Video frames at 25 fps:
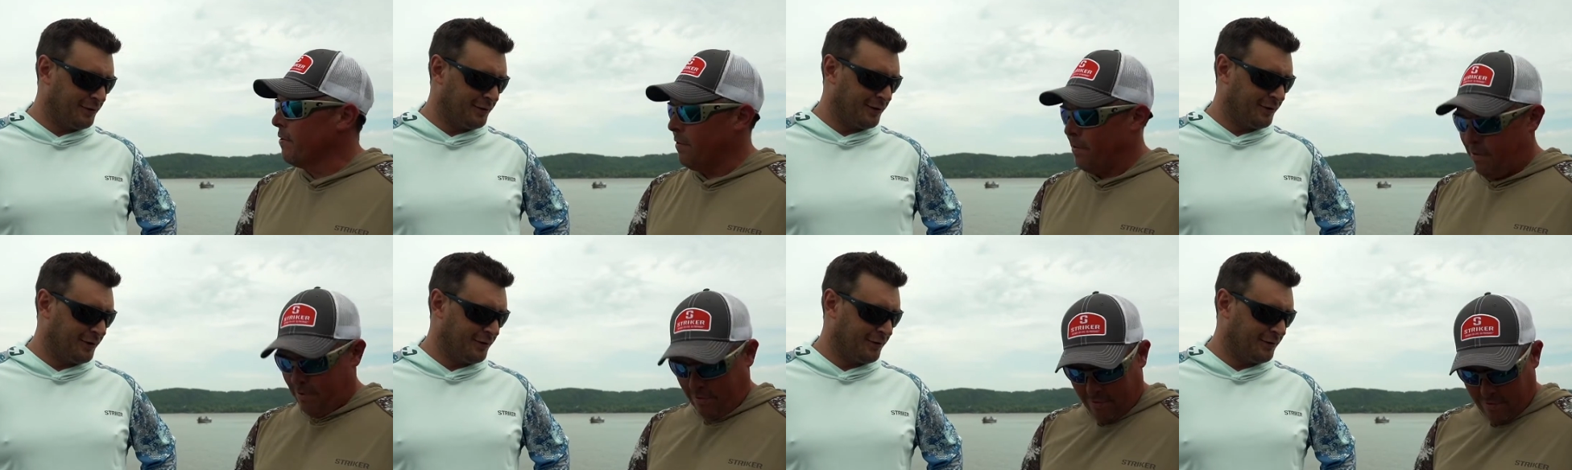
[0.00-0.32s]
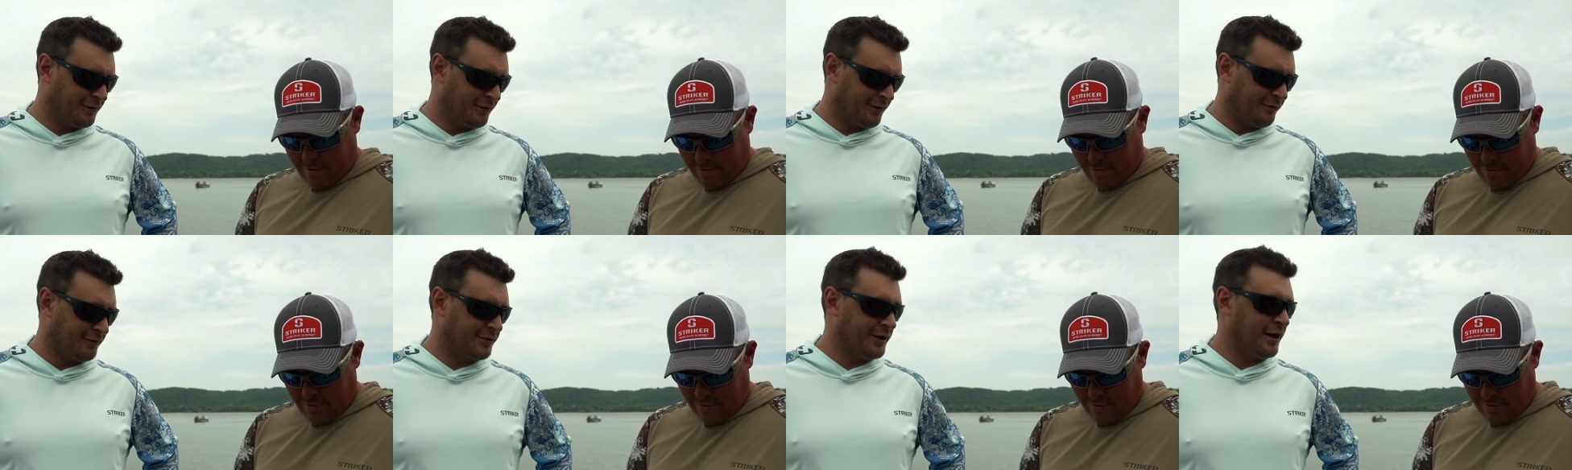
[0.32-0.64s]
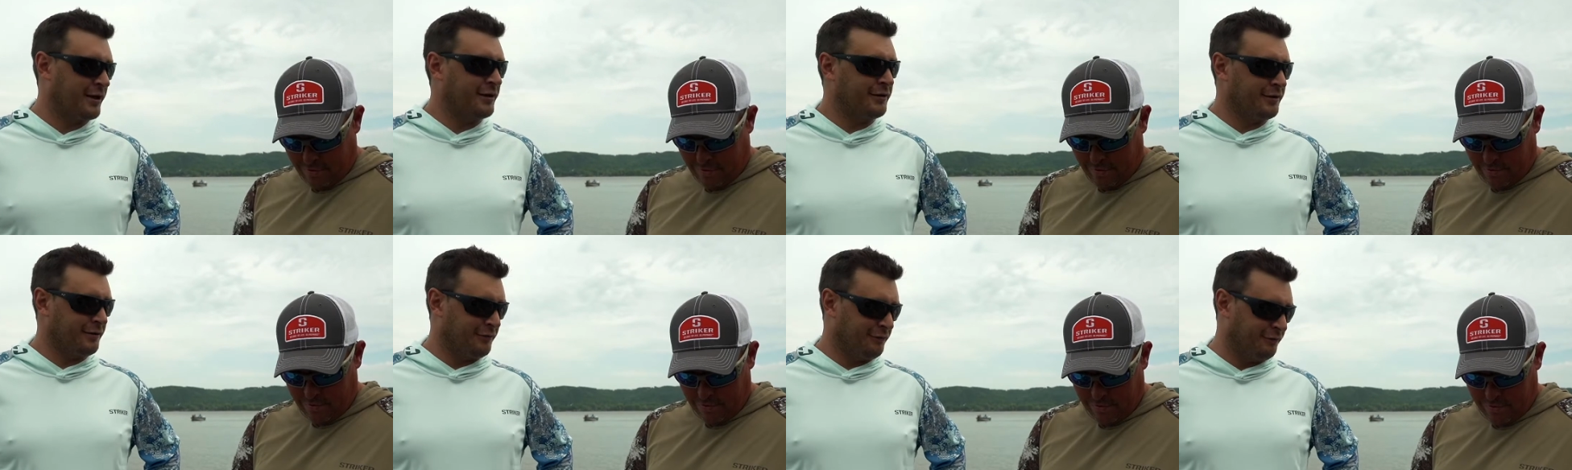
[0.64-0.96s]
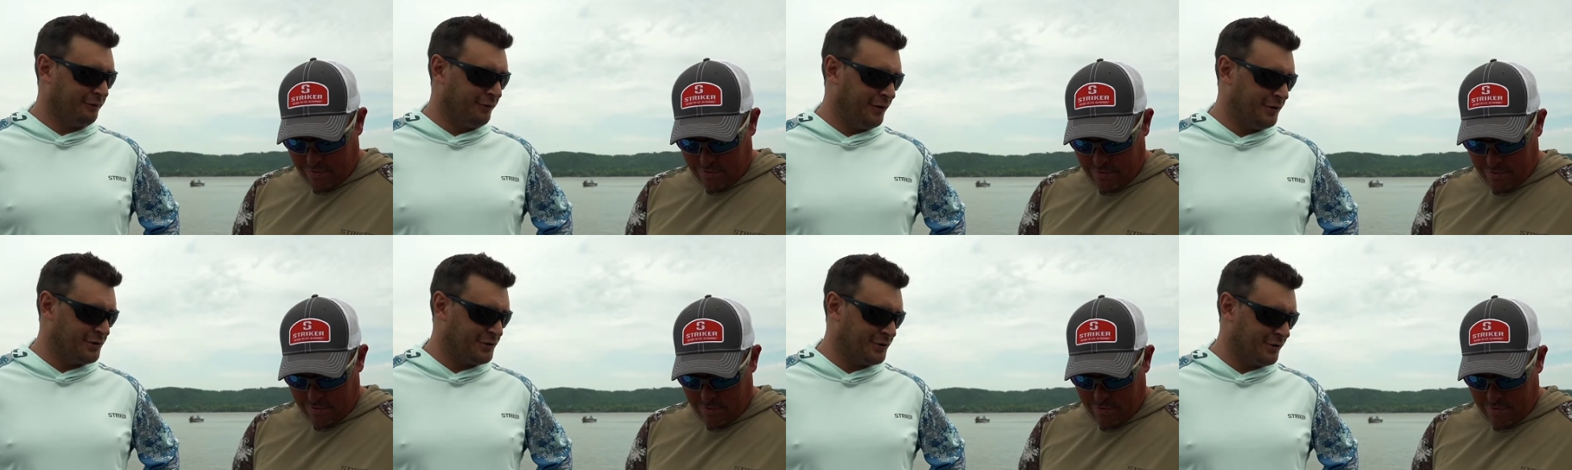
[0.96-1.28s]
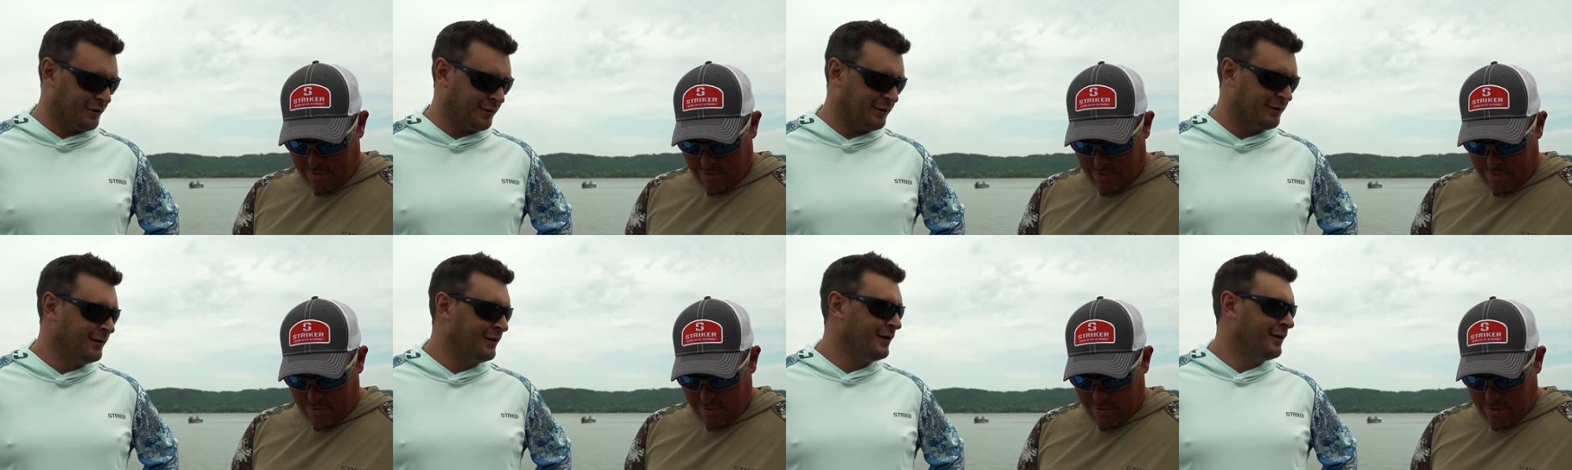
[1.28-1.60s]
Speaker 1: uh, technical
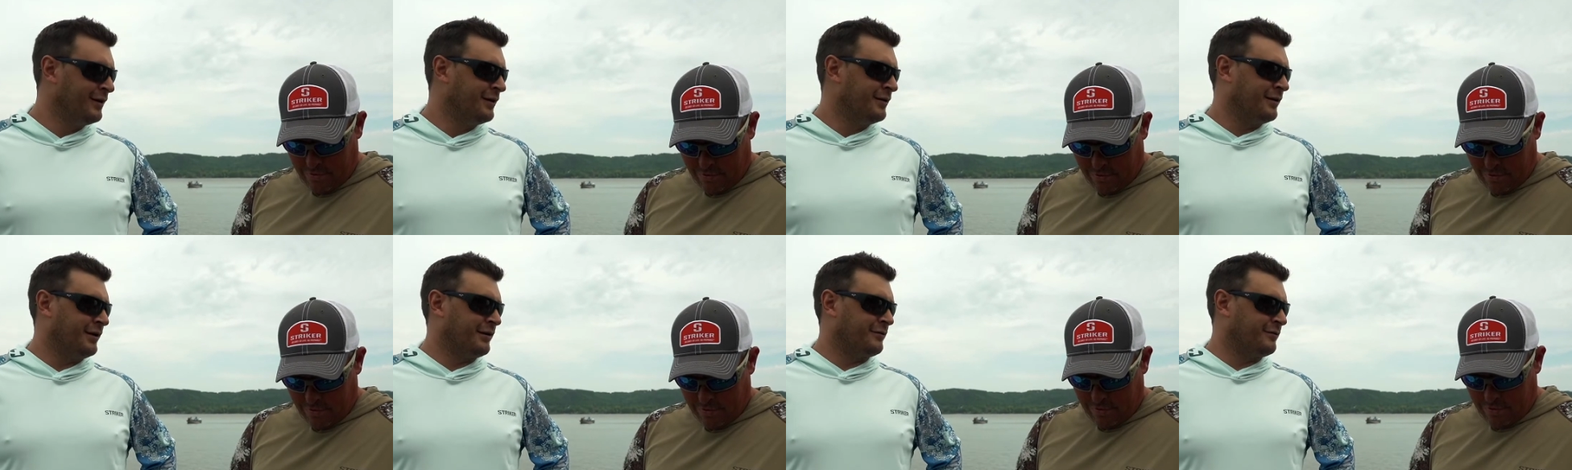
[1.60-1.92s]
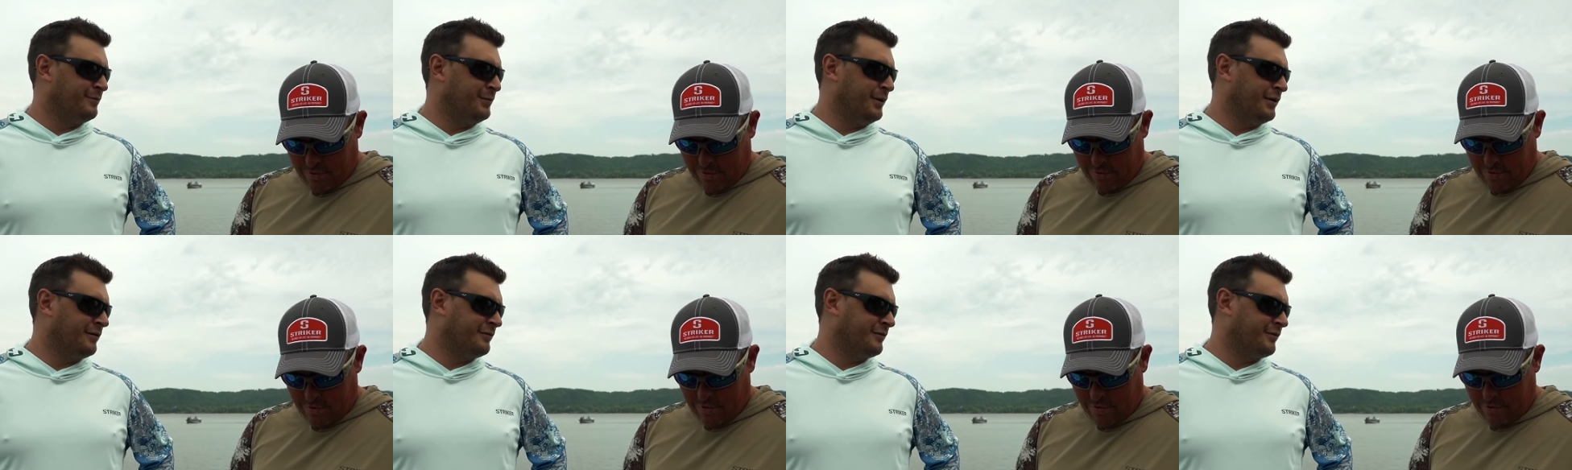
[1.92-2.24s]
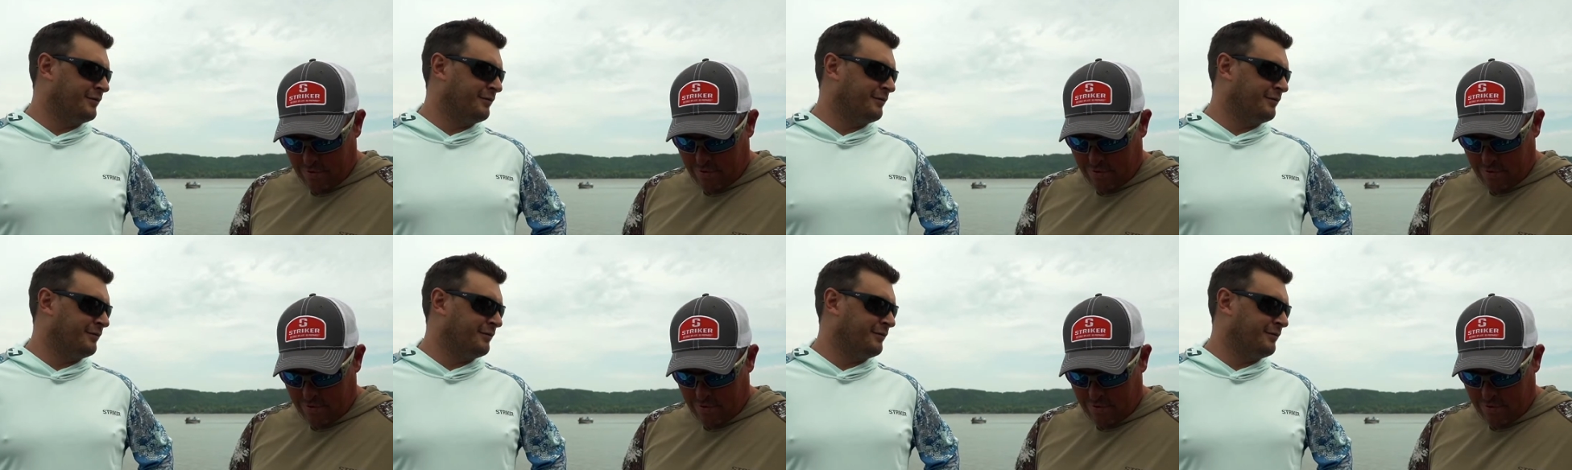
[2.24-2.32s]
feature that speaks